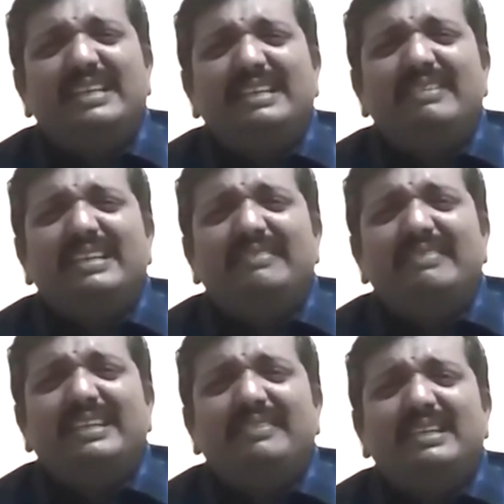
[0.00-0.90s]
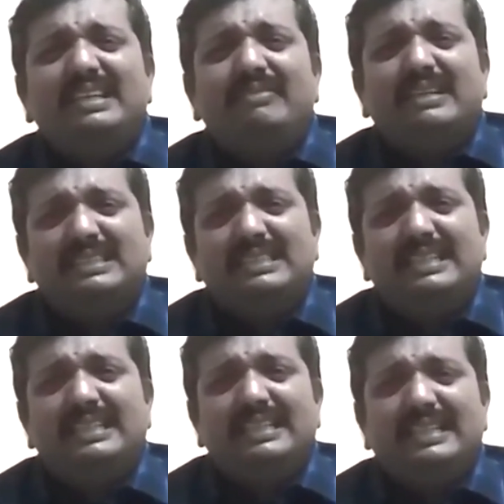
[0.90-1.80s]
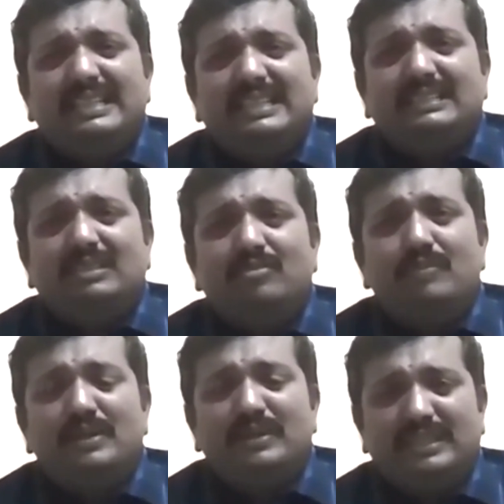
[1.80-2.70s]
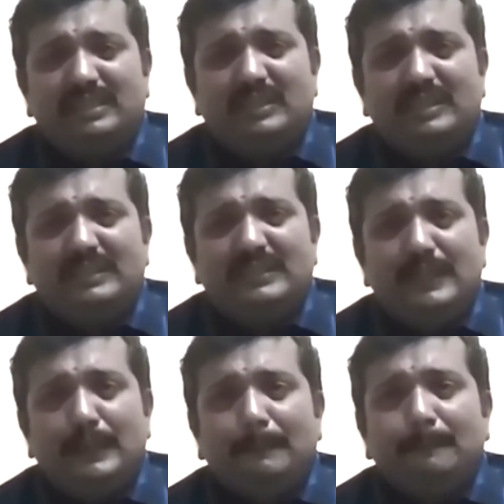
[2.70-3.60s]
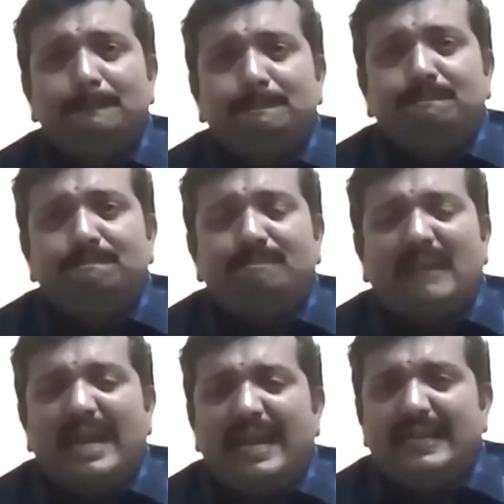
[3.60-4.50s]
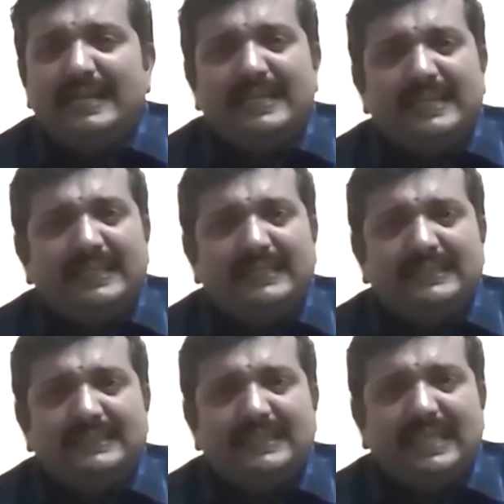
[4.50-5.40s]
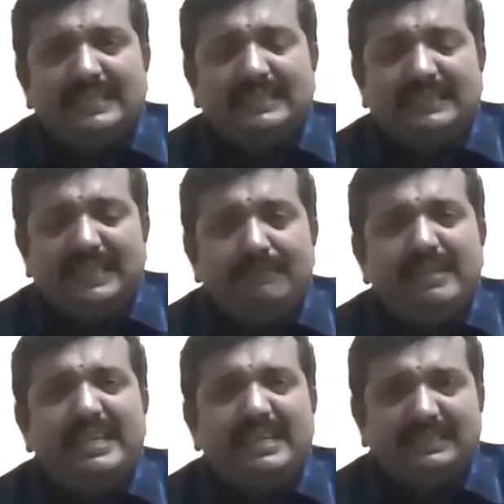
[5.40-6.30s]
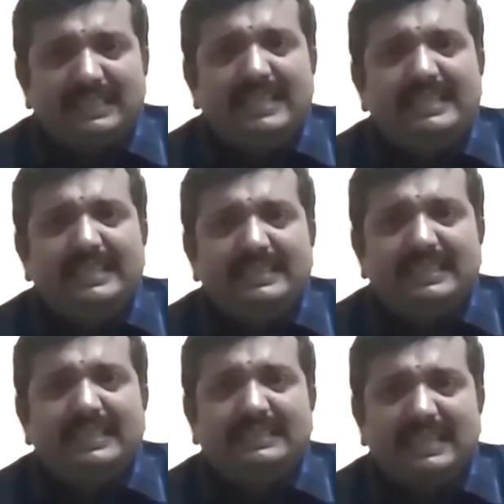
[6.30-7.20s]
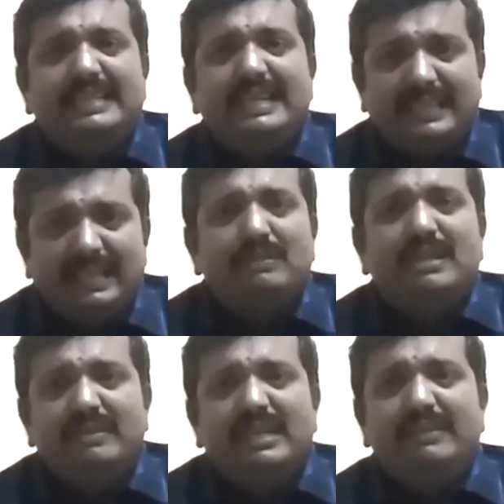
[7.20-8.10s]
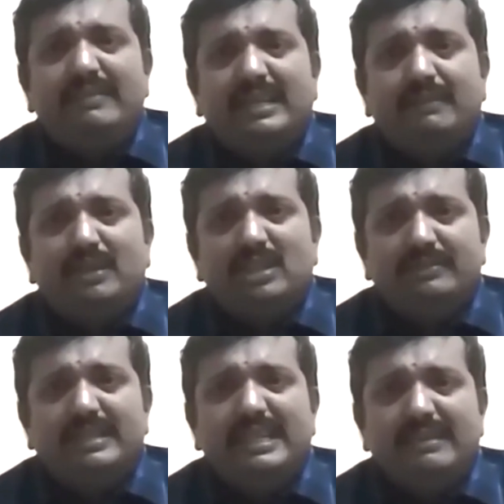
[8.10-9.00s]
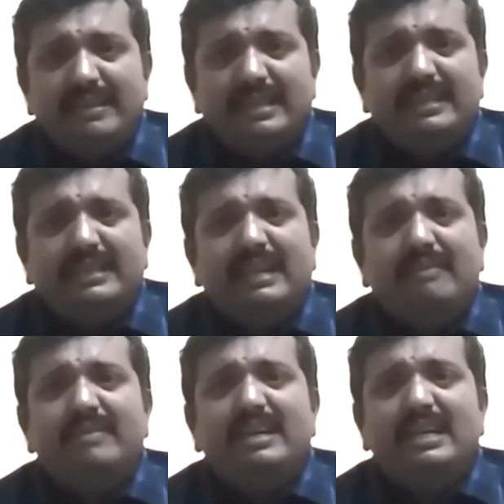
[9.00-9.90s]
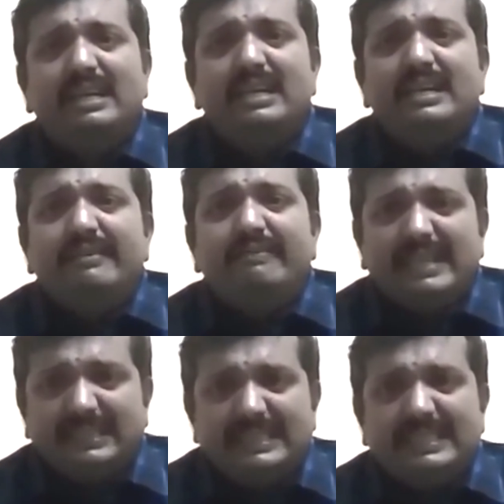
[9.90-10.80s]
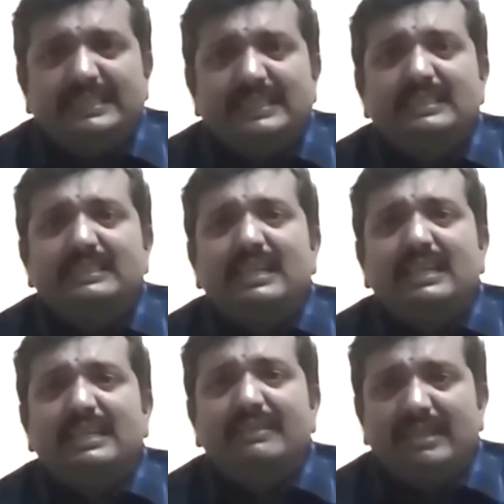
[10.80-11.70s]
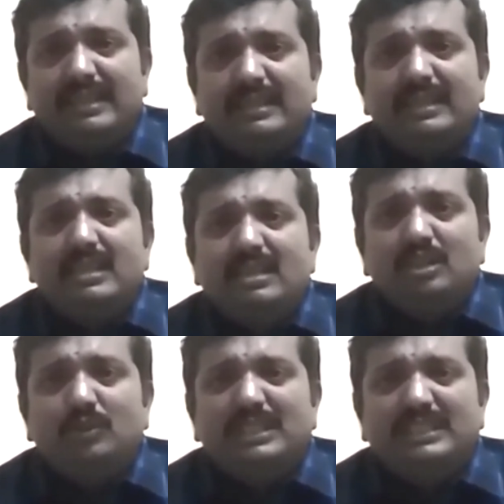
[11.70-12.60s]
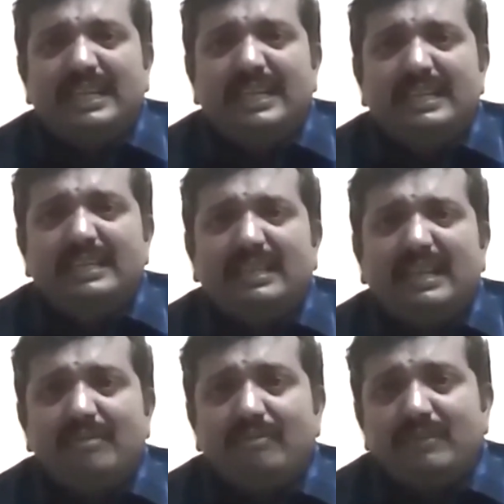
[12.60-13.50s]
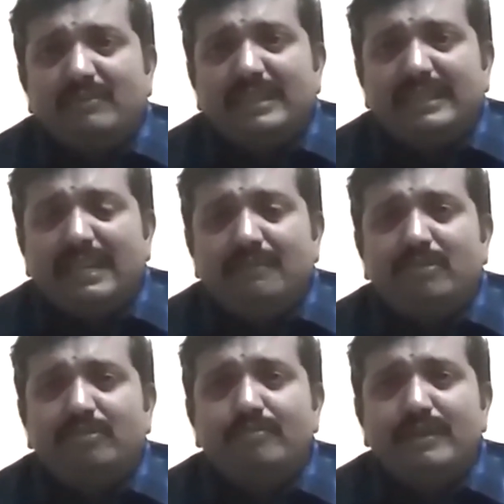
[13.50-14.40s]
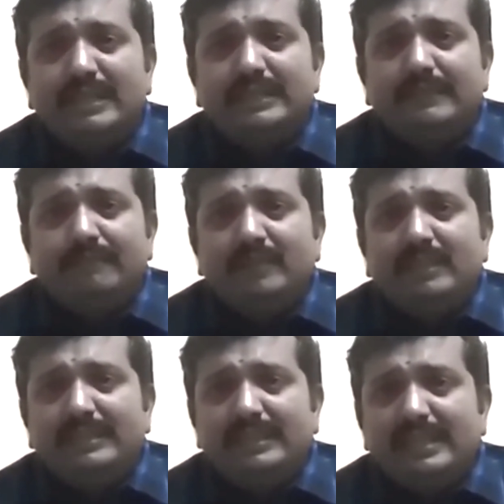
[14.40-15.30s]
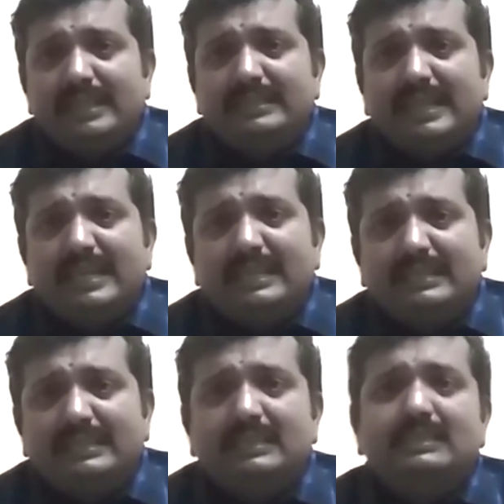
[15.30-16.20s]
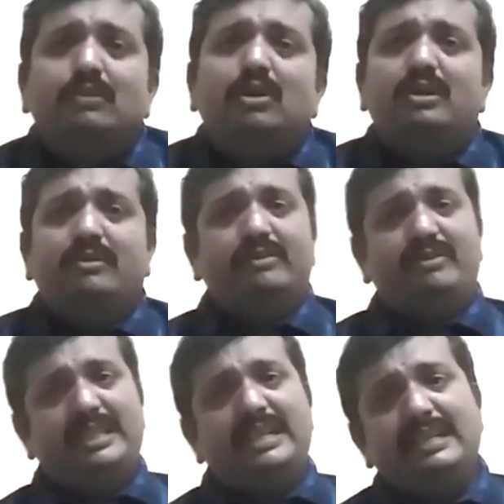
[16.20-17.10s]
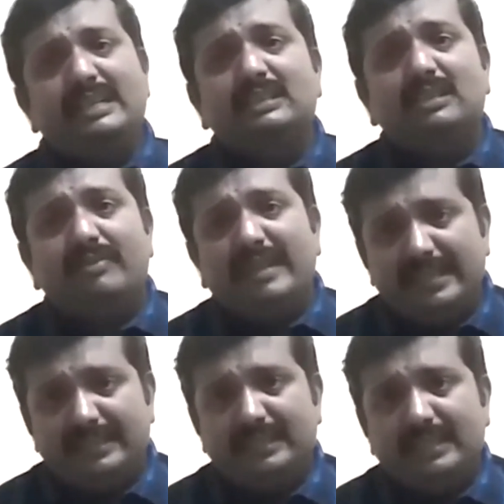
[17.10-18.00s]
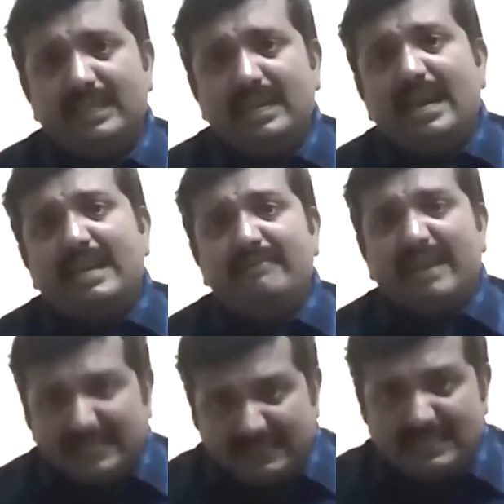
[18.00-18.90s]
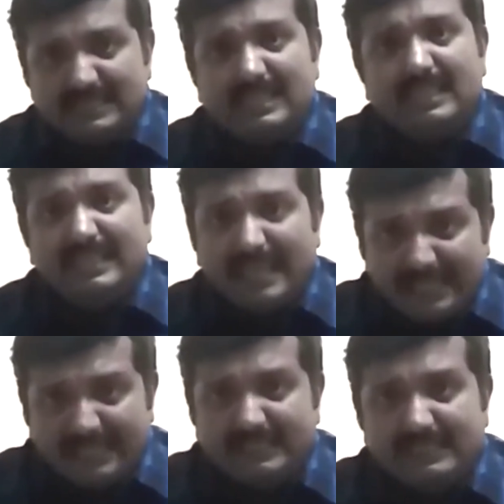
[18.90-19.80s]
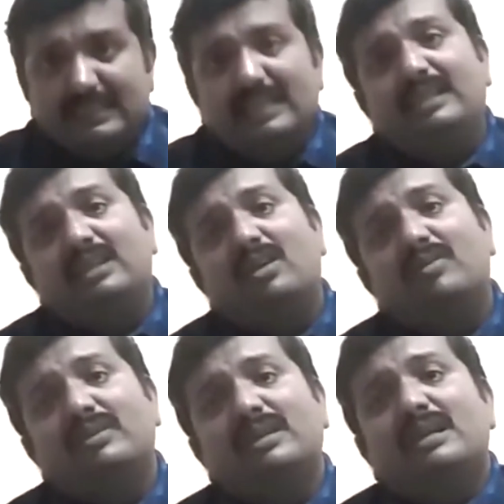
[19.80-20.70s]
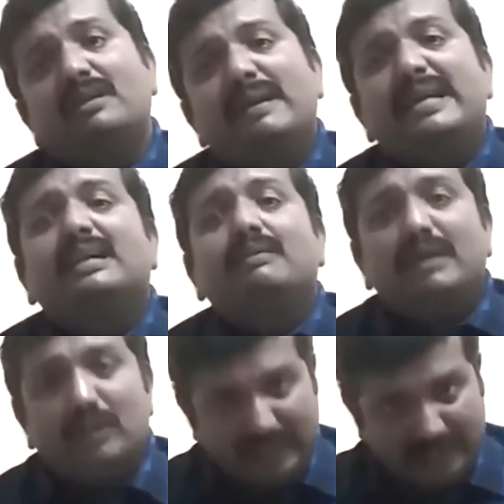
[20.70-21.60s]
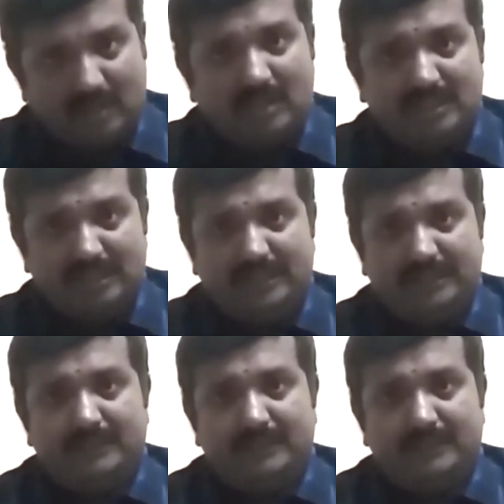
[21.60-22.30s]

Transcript: very fascinating areas of biotechnology, and it's extremely exciting. It's an exciting time that we are living in, because we live in a time where vaccinations are given to a child right from the time of birth till the child reaches about 15 years of age, and vaccines are a direct result of medical biotechnology.